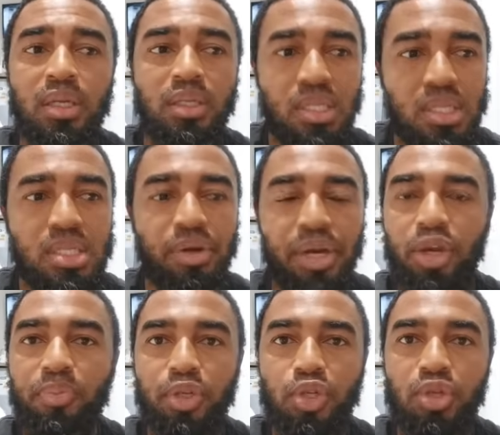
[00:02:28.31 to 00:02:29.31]
this is a great
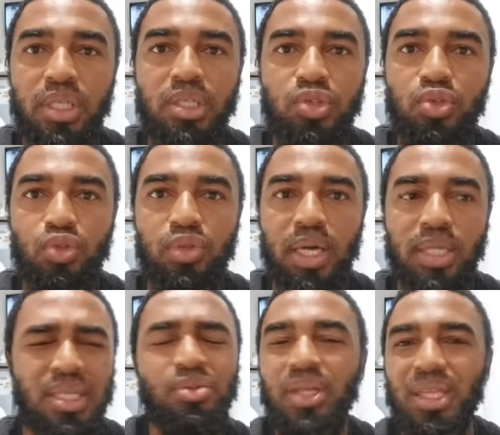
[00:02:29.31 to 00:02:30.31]
opportunity to do that
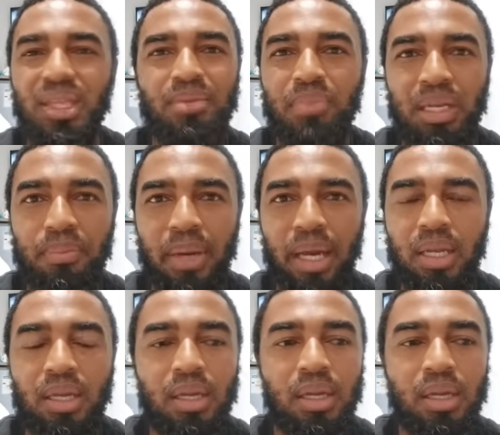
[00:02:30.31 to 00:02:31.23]
and you'll get that money back